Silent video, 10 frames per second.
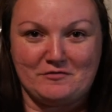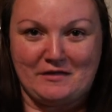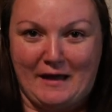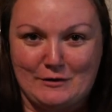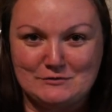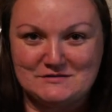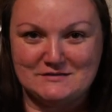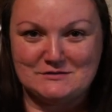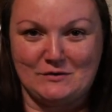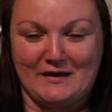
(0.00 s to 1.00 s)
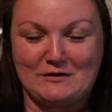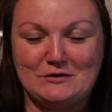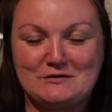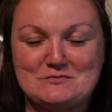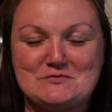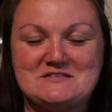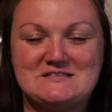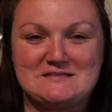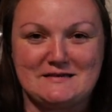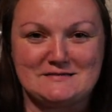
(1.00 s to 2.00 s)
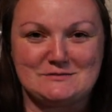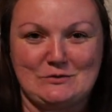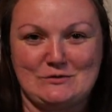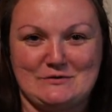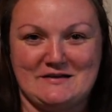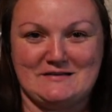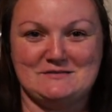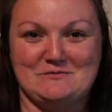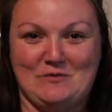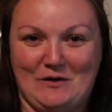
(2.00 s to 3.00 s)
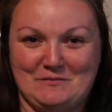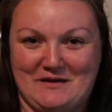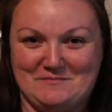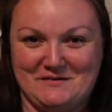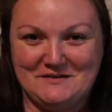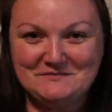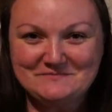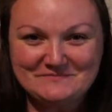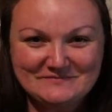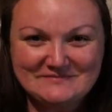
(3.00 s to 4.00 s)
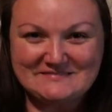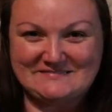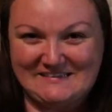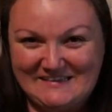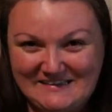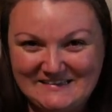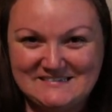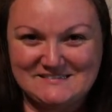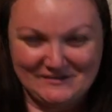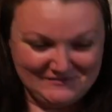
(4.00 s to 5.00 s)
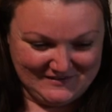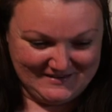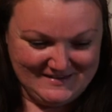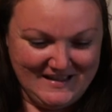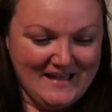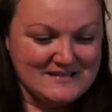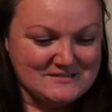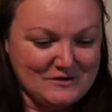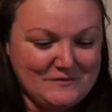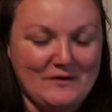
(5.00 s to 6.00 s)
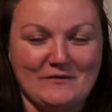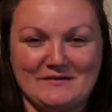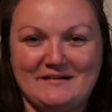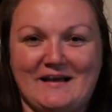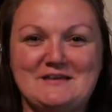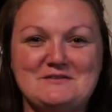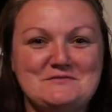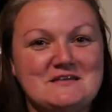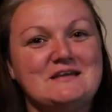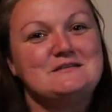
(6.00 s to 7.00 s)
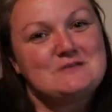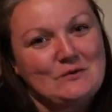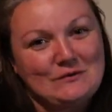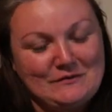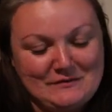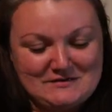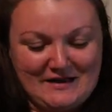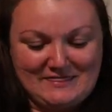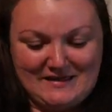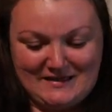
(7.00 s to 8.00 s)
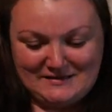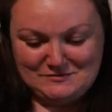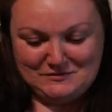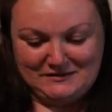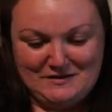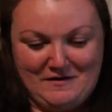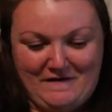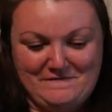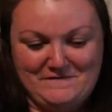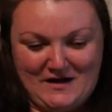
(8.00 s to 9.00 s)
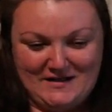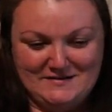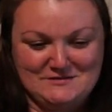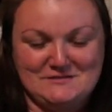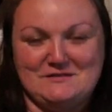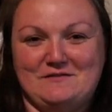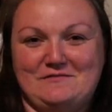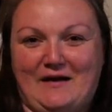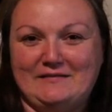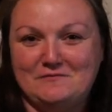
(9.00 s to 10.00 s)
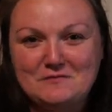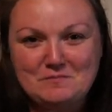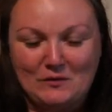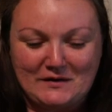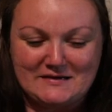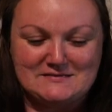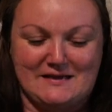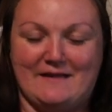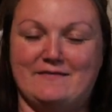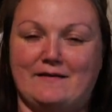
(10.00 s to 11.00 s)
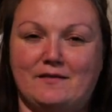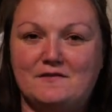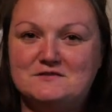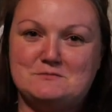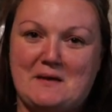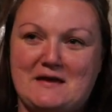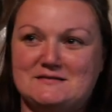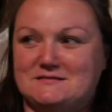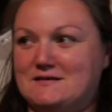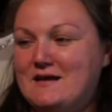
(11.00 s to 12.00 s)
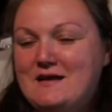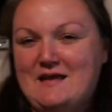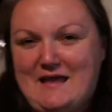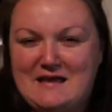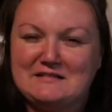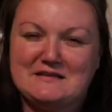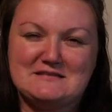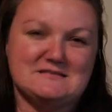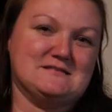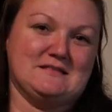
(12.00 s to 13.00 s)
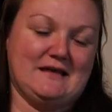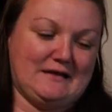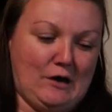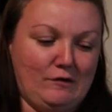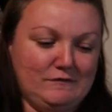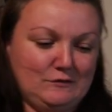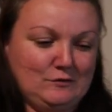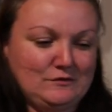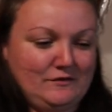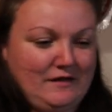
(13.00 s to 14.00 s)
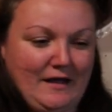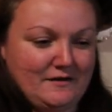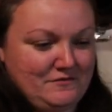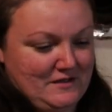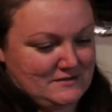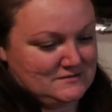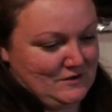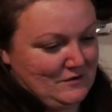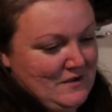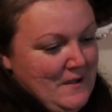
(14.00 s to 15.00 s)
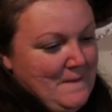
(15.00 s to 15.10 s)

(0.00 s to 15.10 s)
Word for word: for the house and so I couldn't resist ordering some wallpaper so fun. So we ordered a unique toile, which I think is really fun. Just that I live with boys and they love space and aliens and like all the cool kind of things. So